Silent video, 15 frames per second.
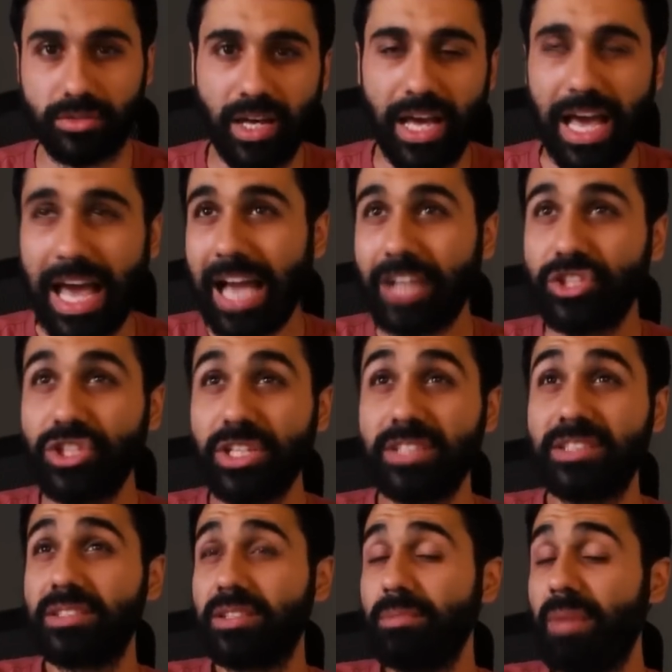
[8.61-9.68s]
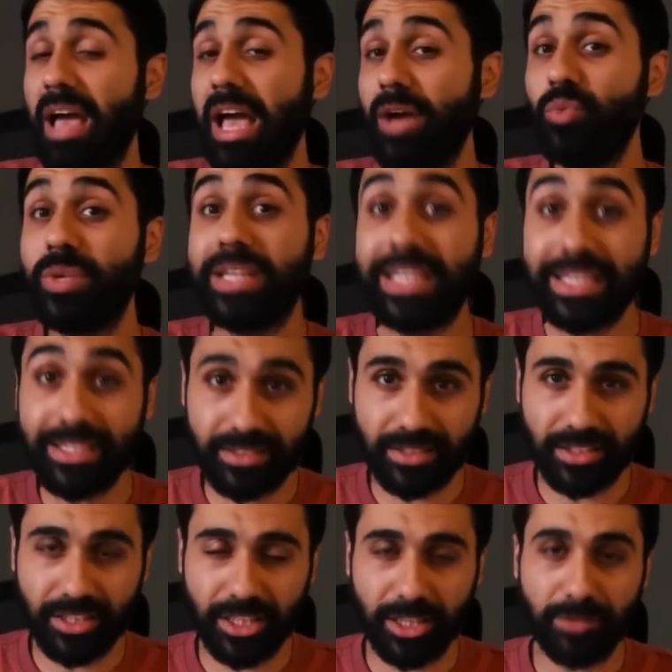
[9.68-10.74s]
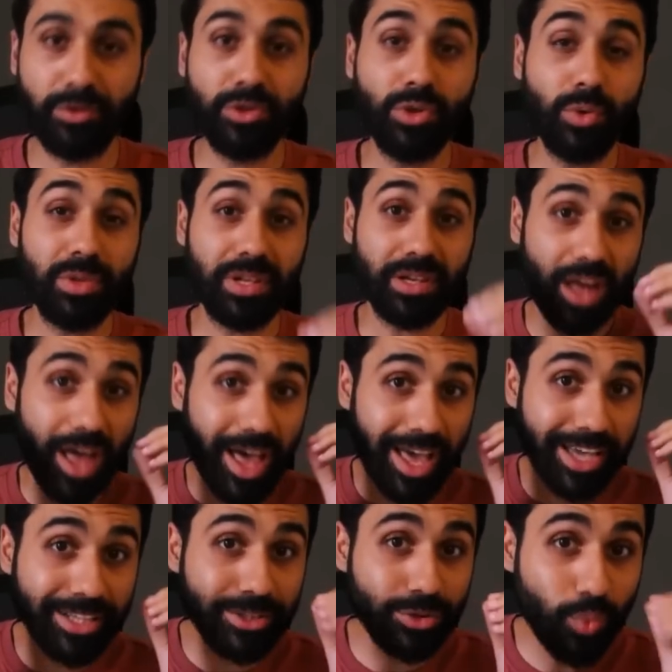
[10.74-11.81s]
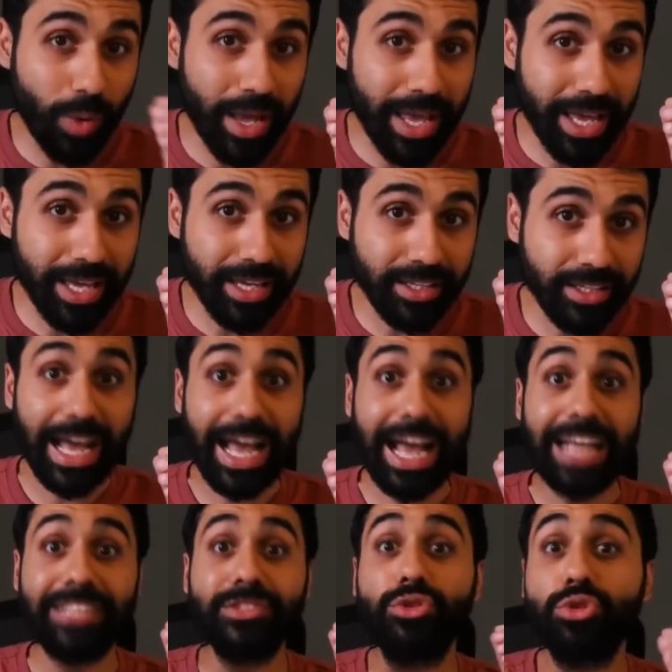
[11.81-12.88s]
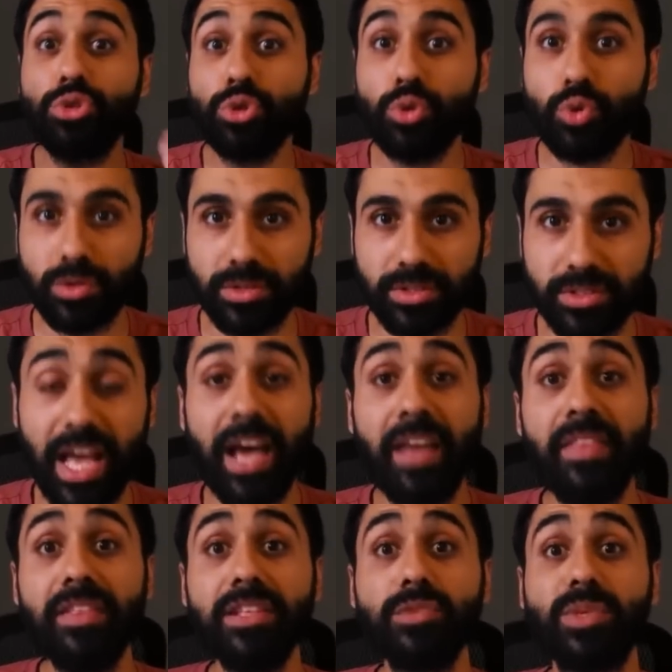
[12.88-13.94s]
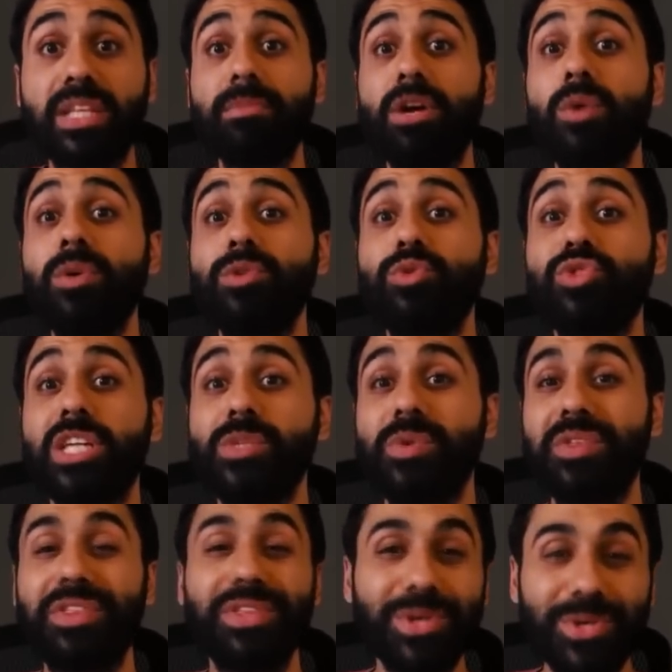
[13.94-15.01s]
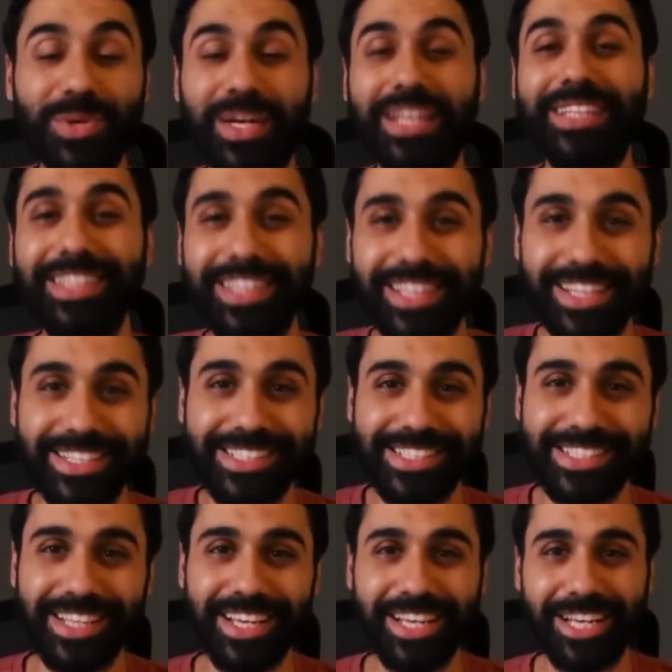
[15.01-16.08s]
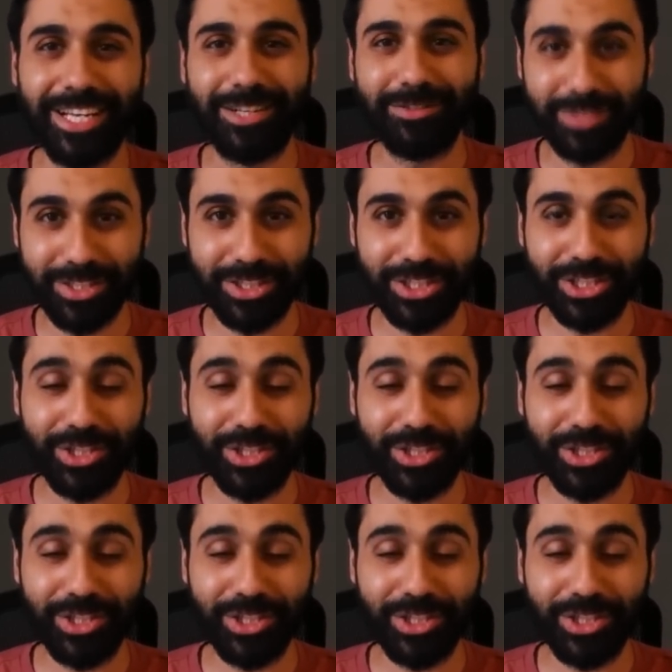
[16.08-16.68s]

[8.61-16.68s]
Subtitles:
Actually, it's somehow easy if you know the right way and tools. And this is what I'm going to share with you in this video.